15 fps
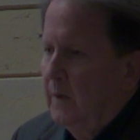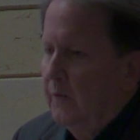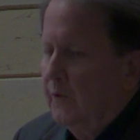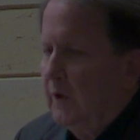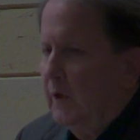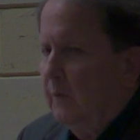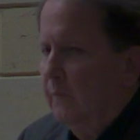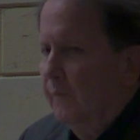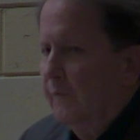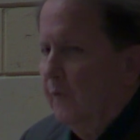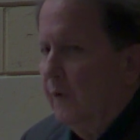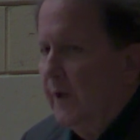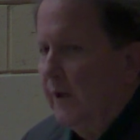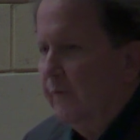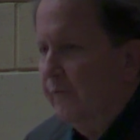The
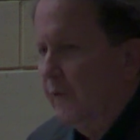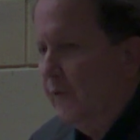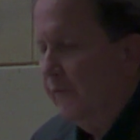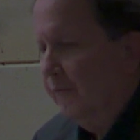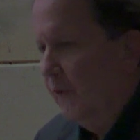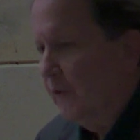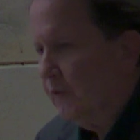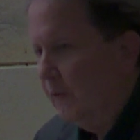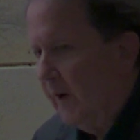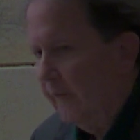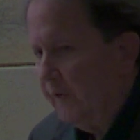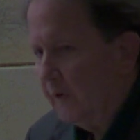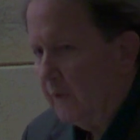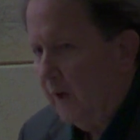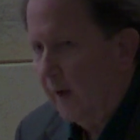credit for the first
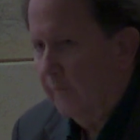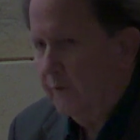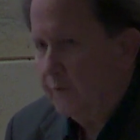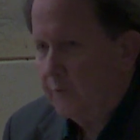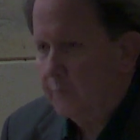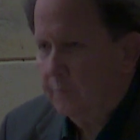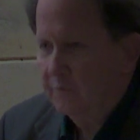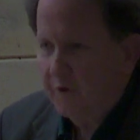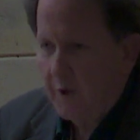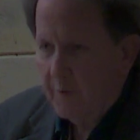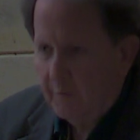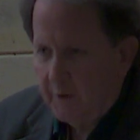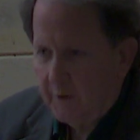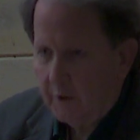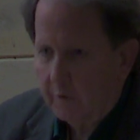graphic novel is
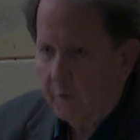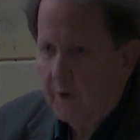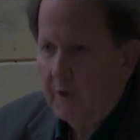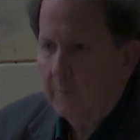generally agreed to be